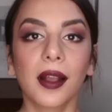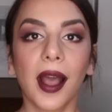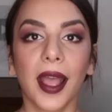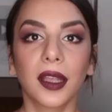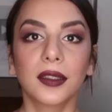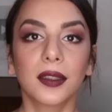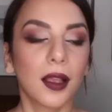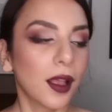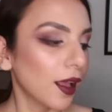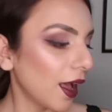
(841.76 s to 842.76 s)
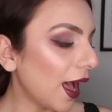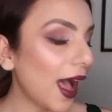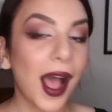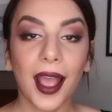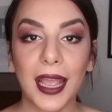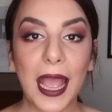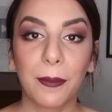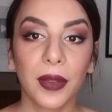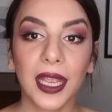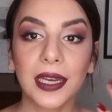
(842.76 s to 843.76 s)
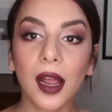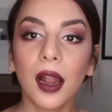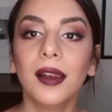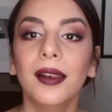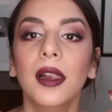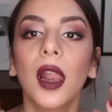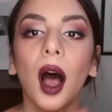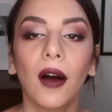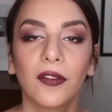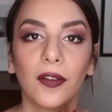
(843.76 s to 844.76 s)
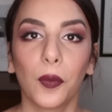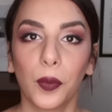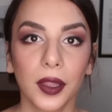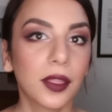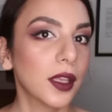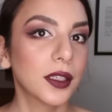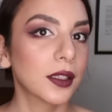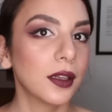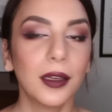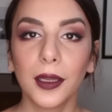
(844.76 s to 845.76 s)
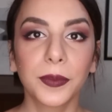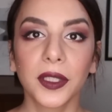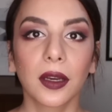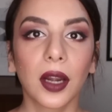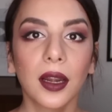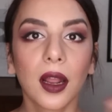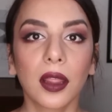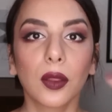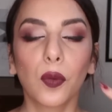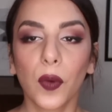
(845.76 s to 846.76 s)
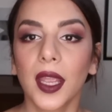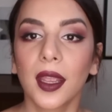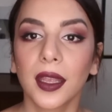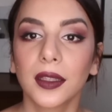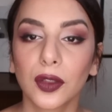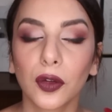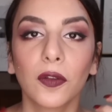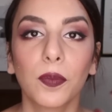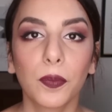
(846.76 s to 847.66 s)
guys, I am in love with this lipstick right now, and the way it sort of